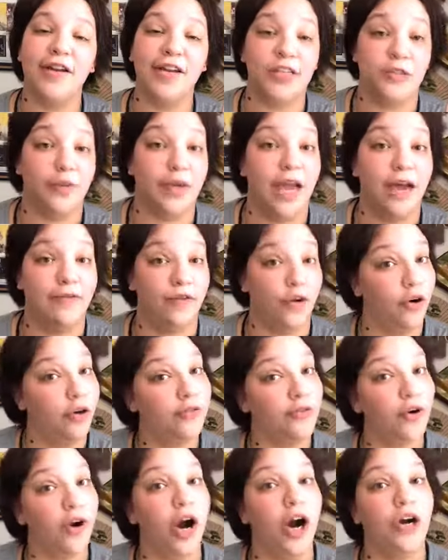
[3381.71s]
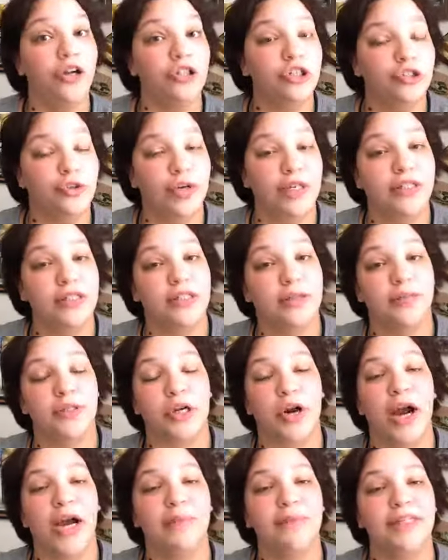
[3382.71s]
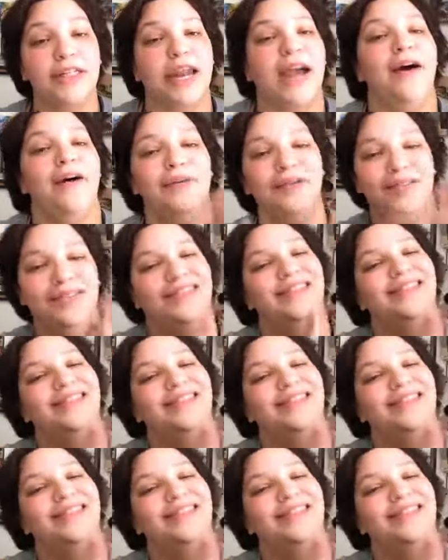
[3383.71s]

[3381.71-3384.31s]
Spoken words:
because we have over 100 subscribes now.